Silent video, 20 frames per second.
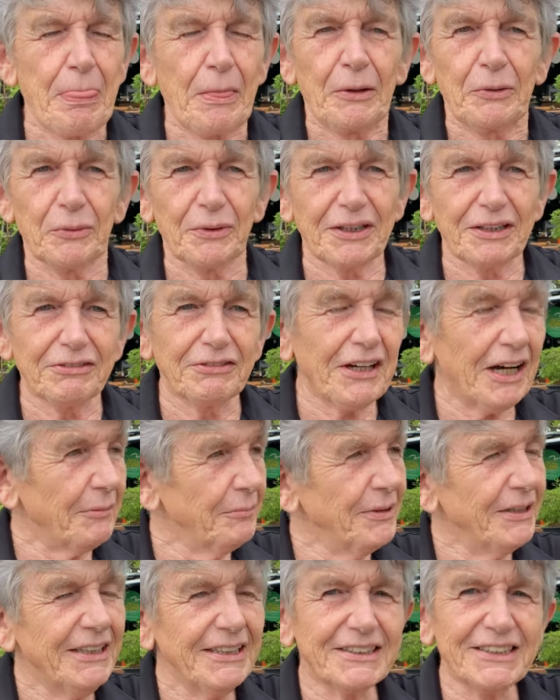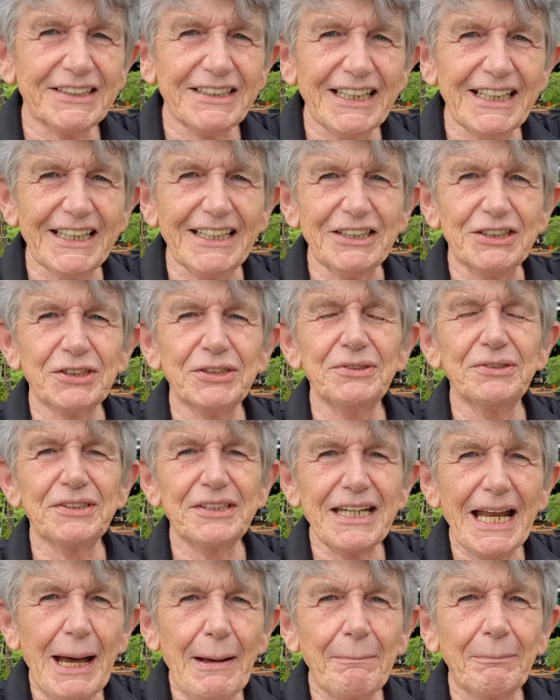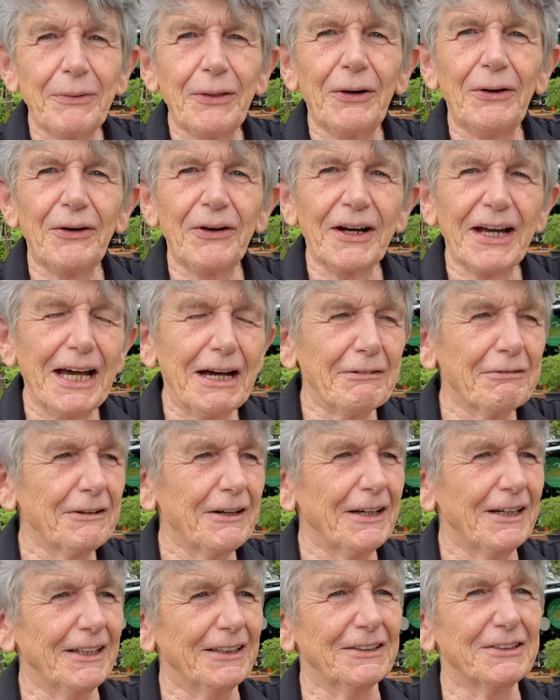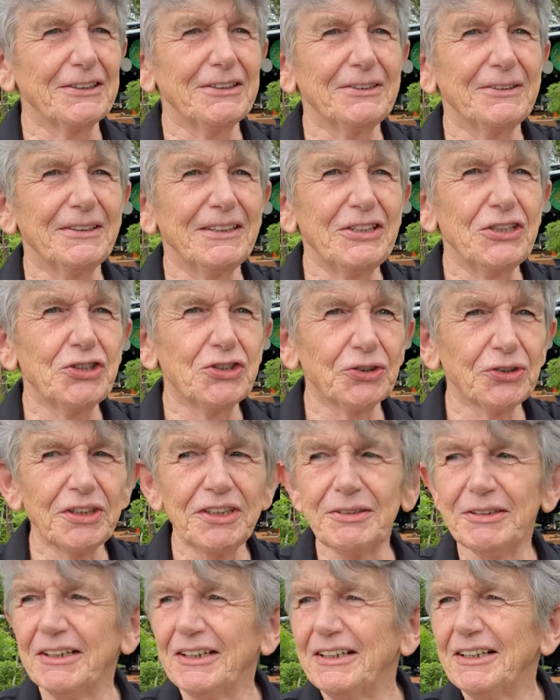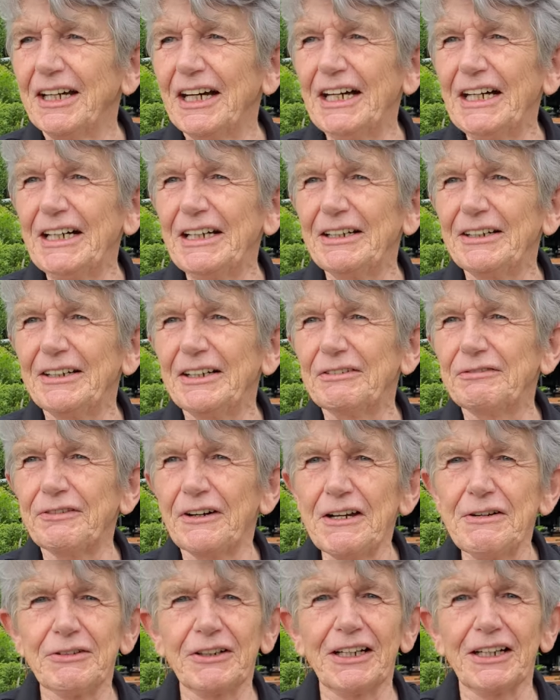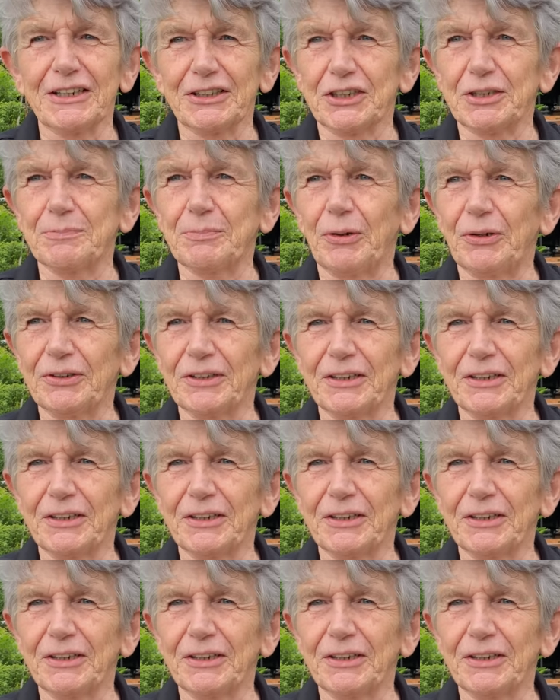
Well, I've come here today to Nam Thong Cafe to enjoy a favourite little spot